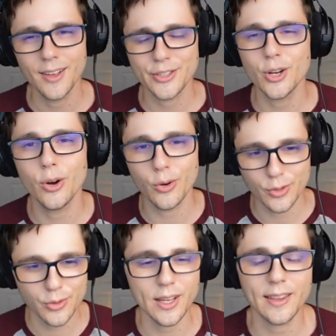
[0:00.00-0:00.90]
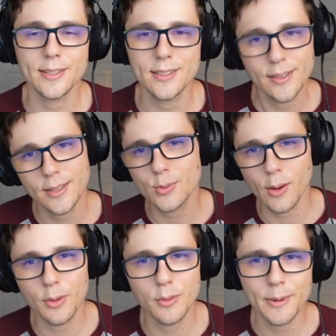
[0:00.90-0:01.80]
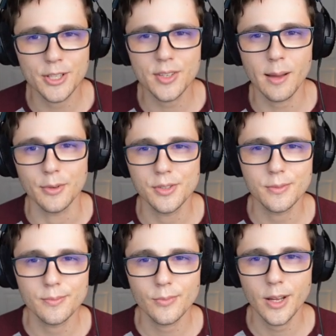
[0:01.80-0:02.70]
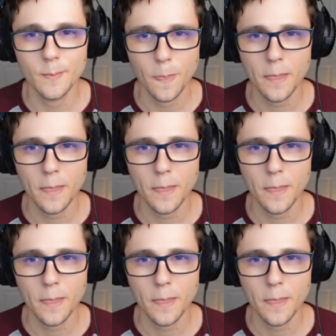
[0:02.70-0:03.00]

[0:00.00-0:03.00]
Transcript: So so yeah, that's that's why I went with a bunch of Sobbles, right?